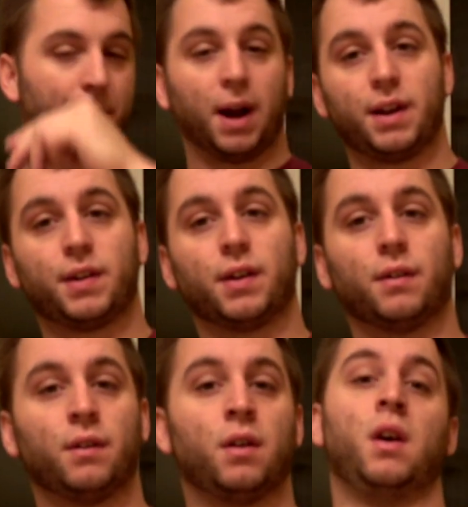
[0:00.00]

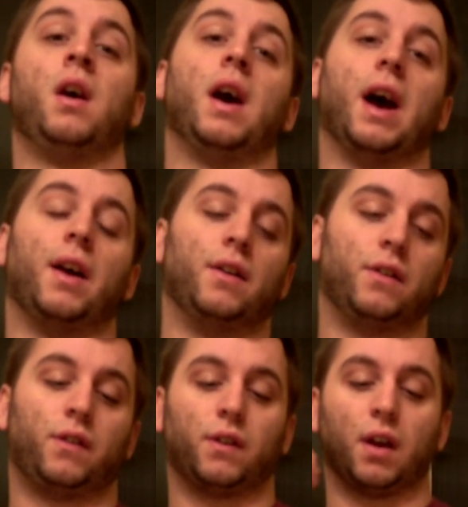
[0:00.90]
But
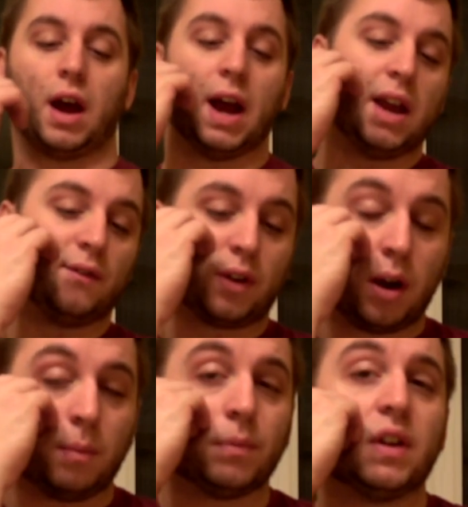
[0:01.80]
as I have
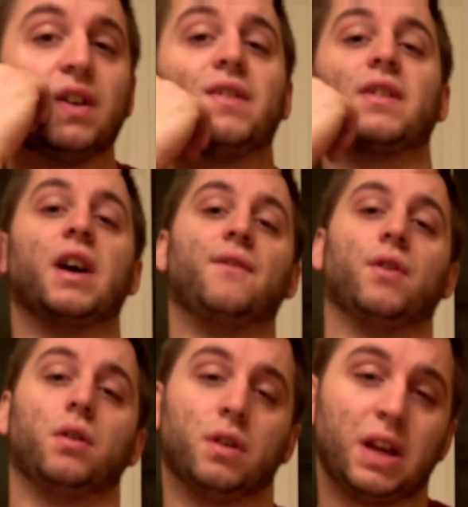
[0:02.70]
come to
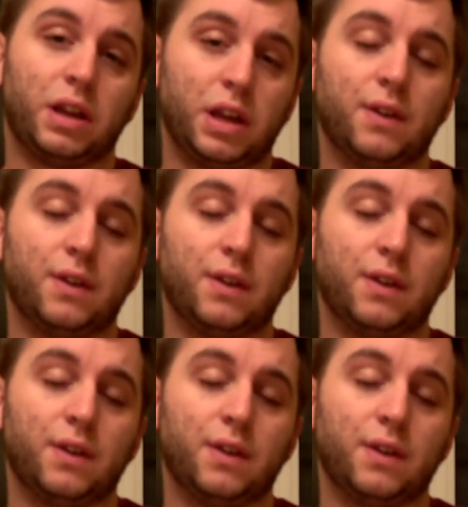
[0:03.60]
discover,